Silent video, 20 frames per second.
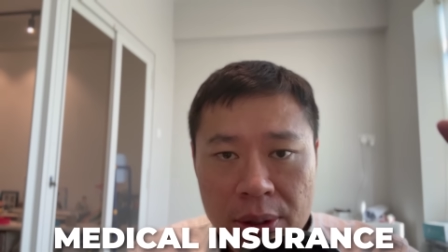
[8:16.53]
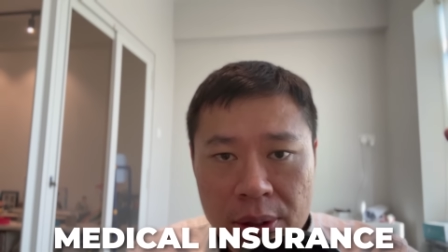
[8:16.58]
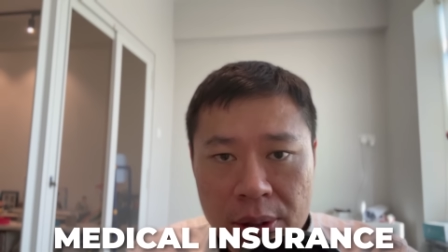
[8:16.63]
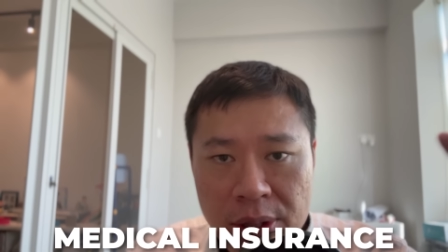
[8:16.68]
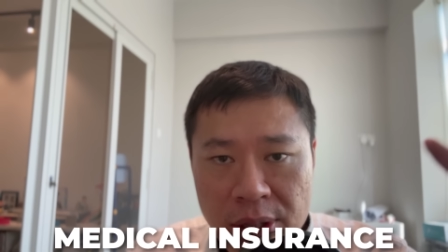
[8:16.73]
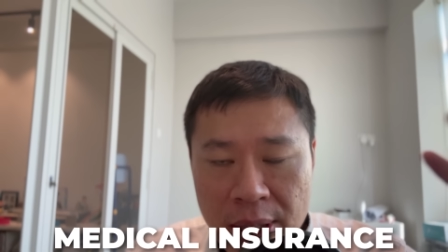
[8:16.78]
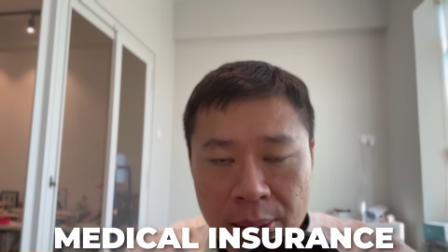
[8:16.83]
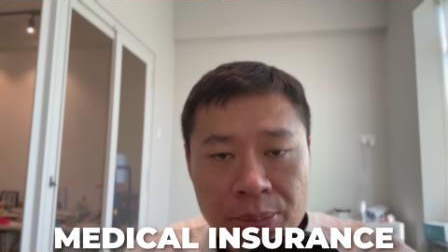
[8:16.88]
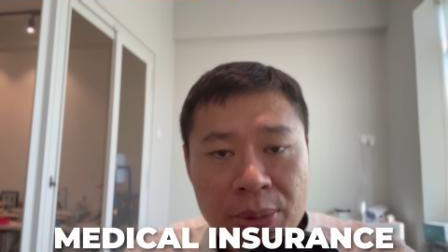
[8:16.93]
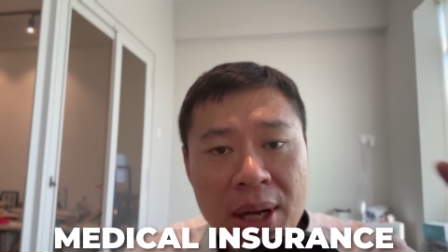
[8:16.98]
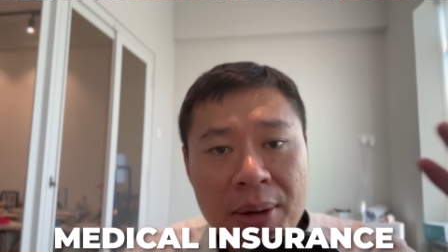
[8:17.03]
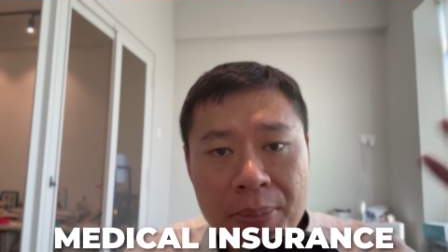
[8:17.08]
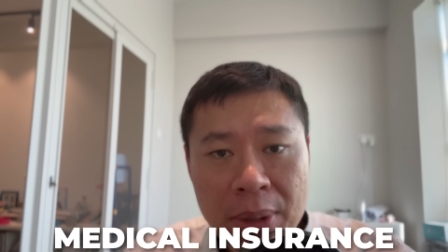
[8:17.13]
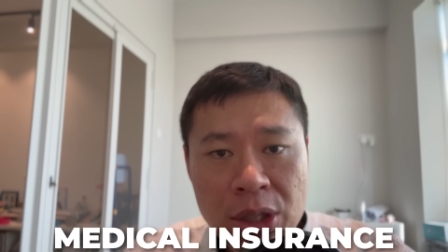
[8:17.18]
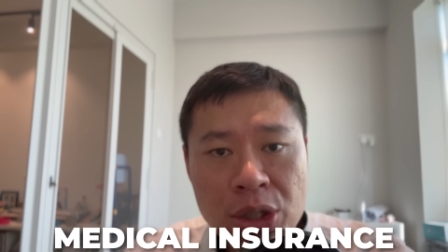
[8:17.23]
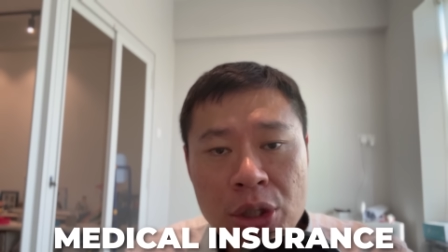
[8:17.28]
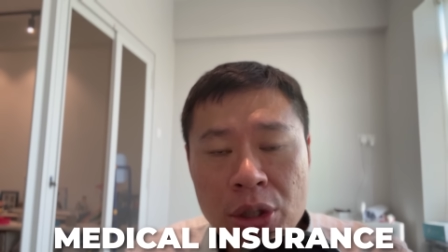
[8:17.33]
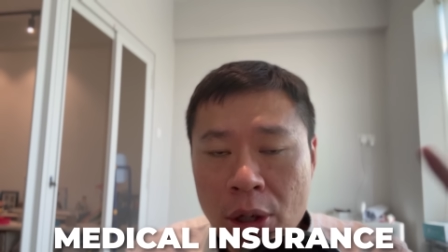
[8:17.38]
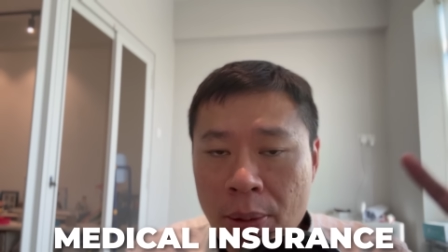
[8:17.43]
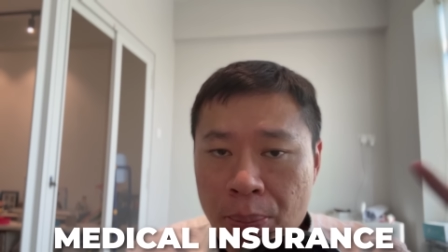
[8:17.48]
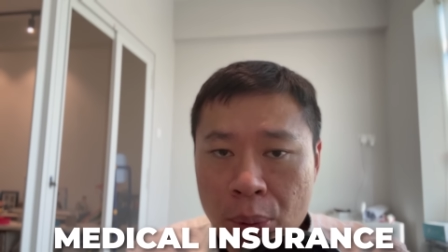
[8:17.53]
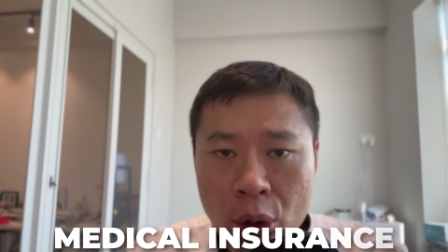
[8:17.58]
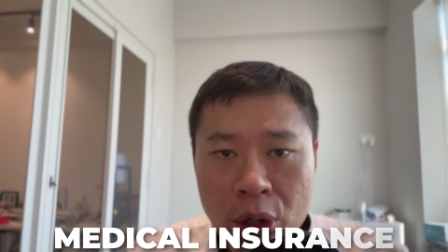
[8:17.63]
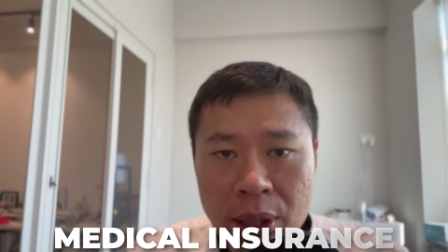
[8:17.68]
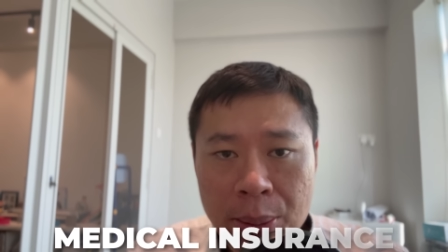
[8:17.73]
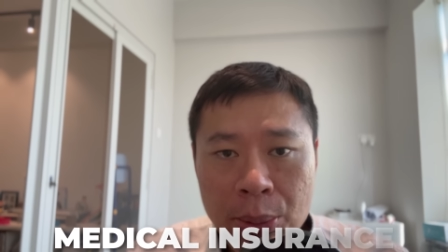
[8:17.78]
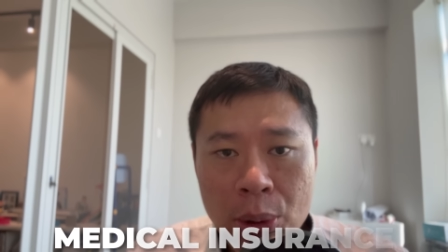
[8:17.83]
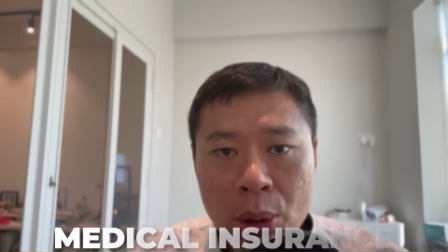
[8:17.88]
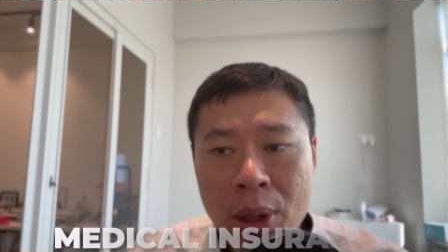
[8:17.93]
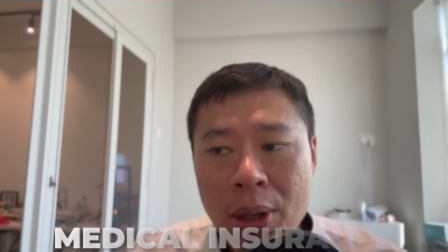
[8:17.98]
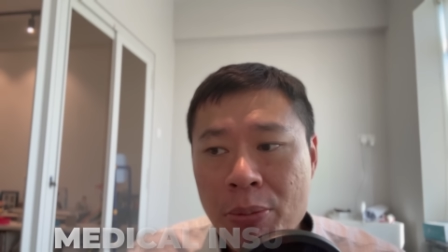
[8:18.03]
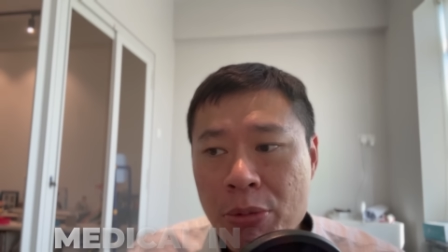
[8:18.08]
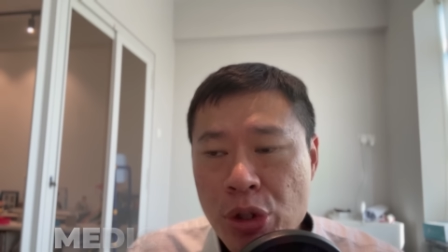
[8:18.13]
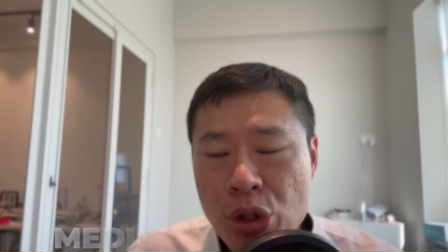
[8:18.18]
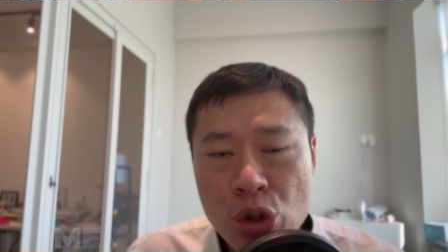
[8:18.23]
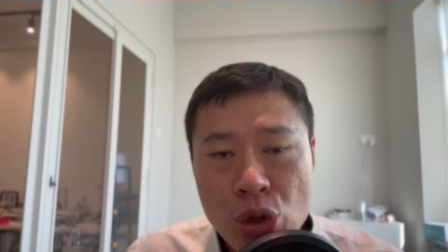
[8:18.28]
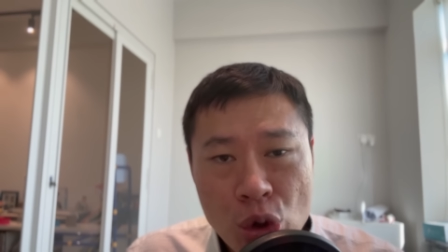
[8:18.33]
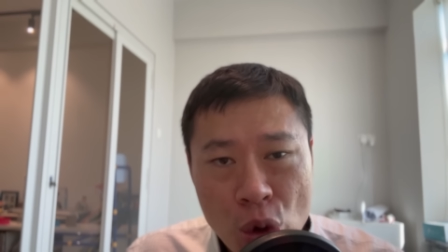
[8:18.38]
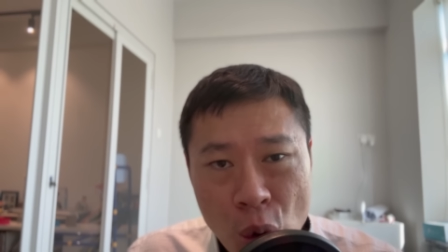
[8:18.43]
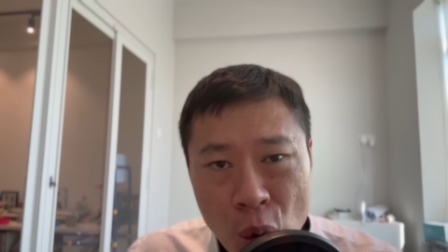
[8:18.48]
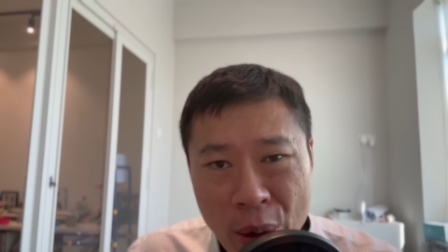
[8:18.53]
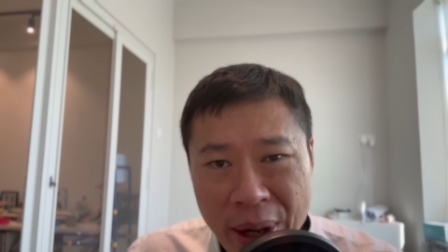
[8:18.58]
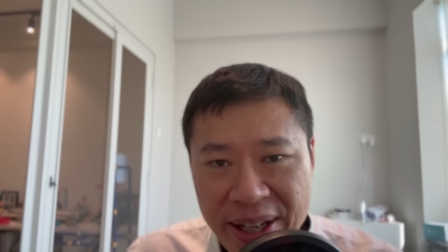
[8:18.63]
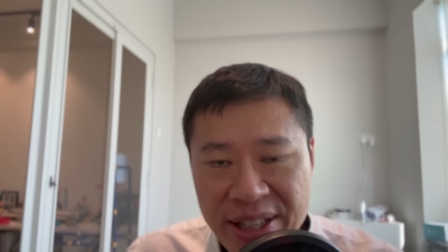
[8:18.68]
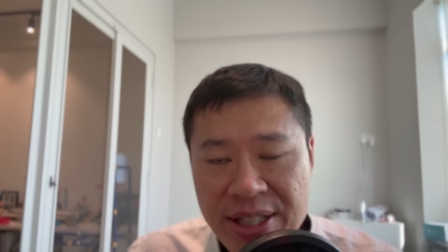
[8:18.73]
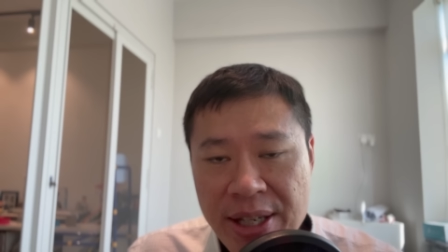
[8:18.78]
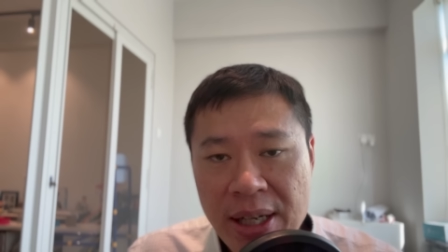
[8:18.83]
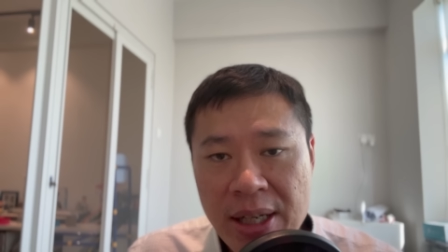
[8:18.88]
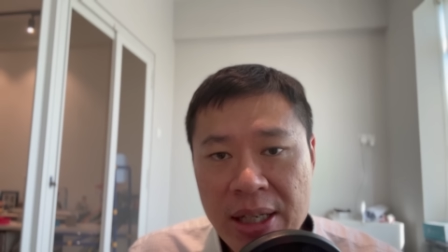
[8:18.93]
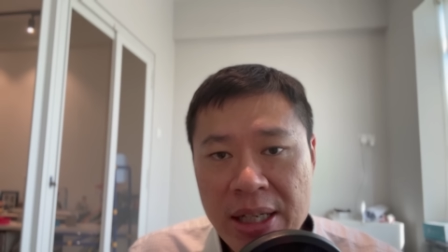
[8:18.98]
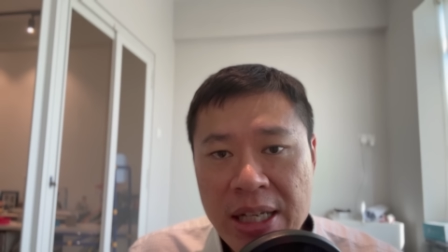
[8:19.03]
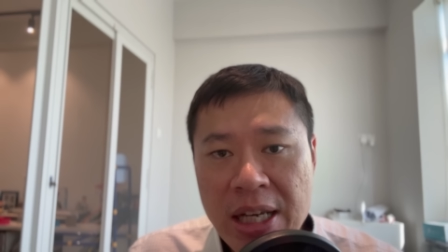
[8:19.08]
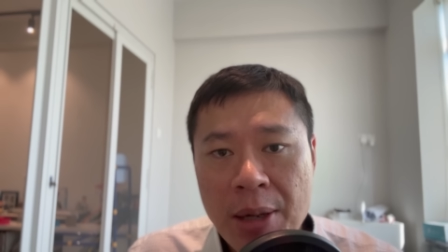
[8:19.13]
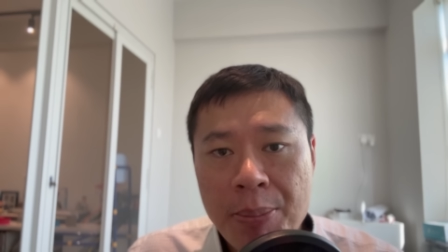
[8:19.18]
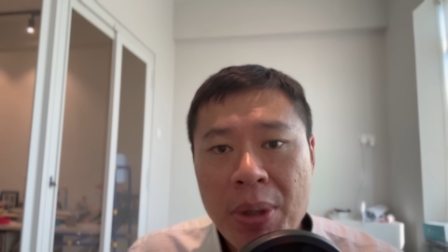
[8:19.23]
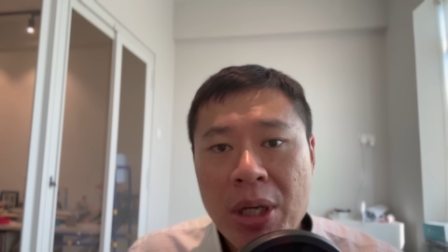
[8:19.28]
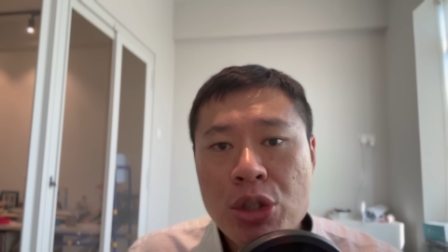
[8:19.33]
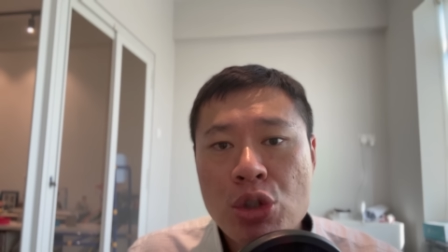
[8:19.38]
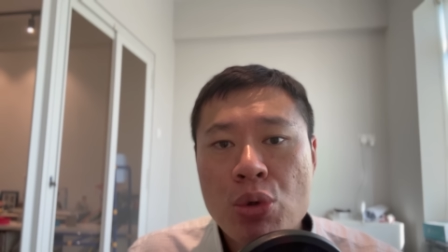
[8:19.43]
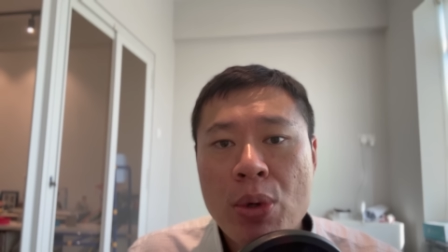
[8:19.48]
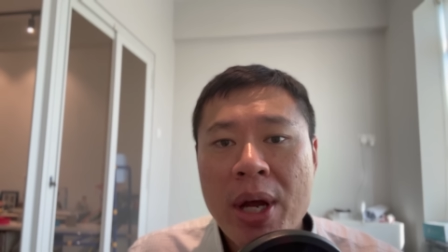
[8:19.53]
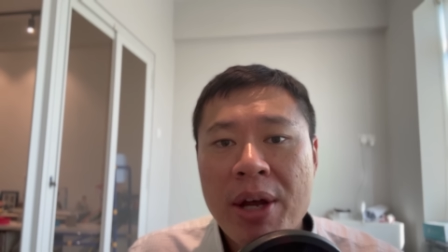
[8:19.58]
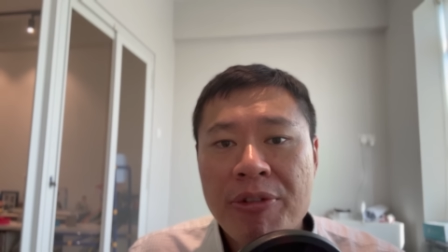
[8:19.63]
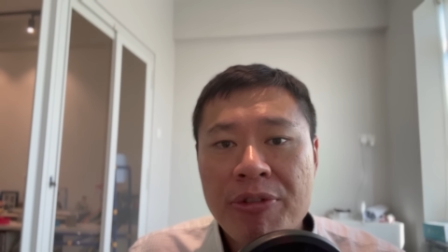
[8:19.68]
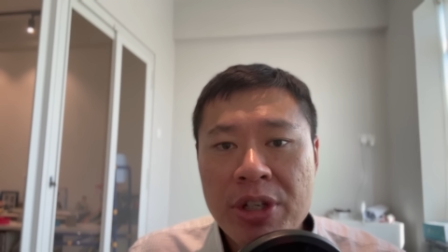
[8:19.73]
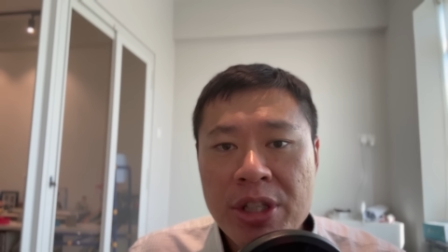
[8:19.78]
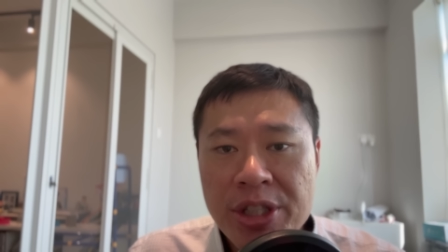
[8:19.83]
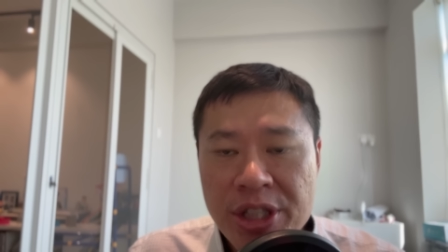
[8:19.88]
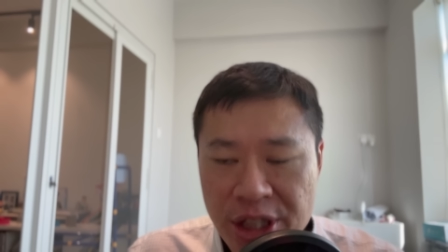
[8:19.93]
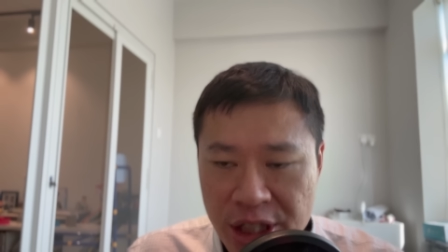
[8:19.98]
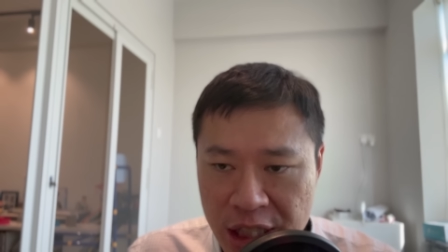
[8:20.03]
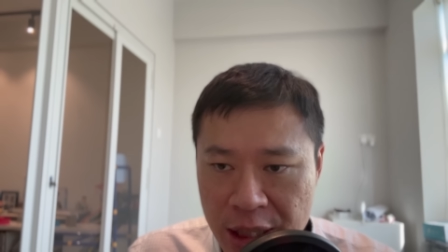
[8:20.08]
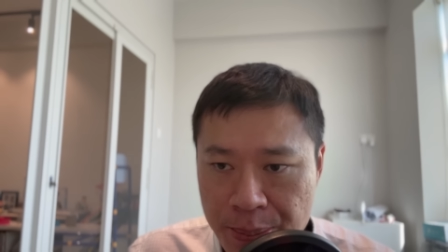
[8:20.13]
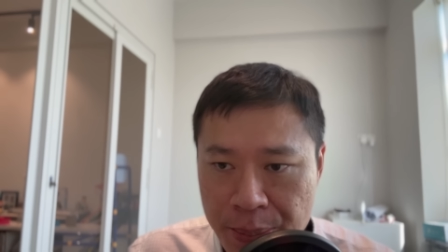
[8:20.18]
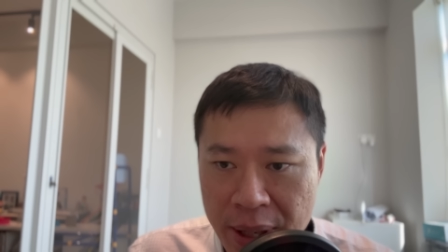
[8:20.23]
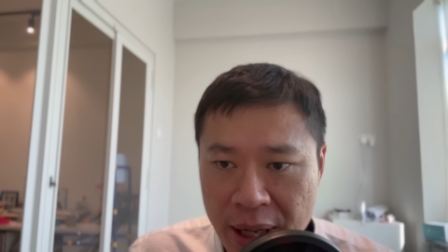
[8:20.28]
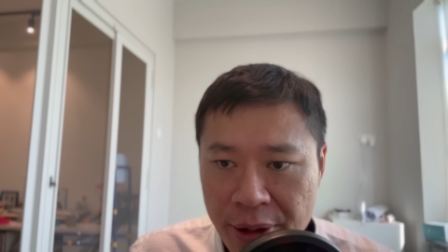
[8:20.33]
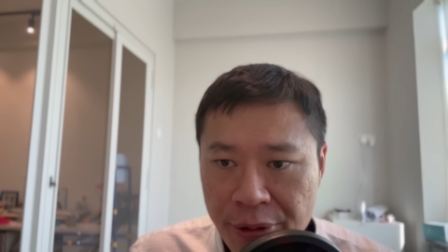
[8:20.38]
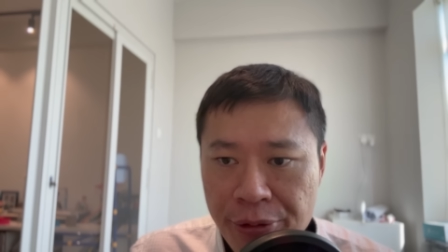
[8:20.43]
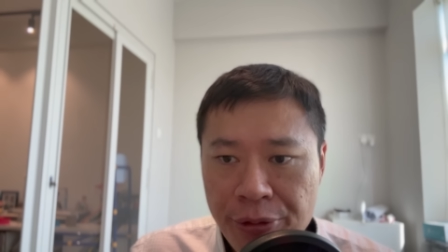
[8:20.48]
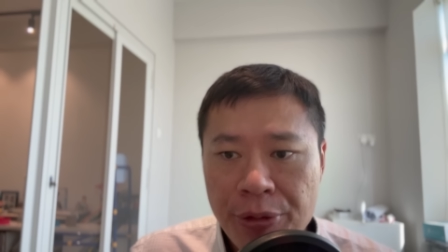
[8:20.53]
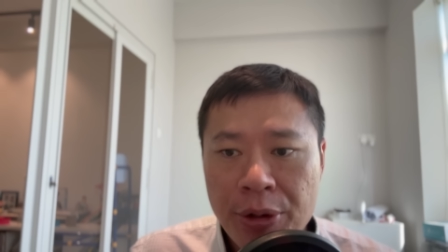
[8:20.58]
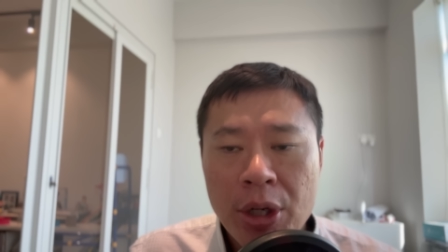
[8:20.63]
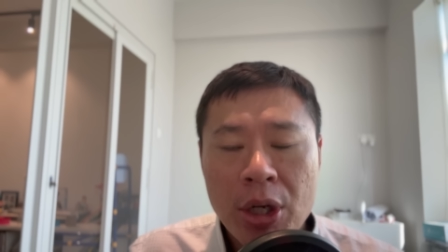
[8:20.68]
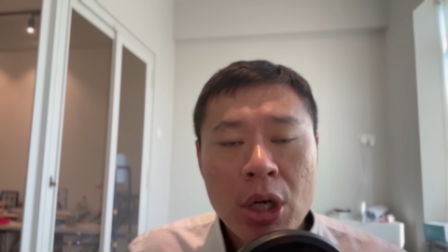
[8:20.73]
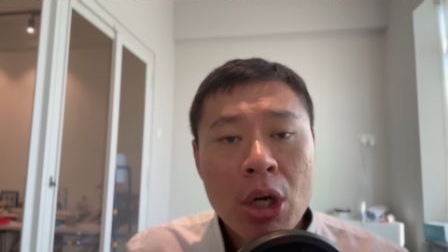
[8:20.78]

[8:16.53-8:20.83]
Something I mentioned on point number one, which is know exactly how much you have in C P F.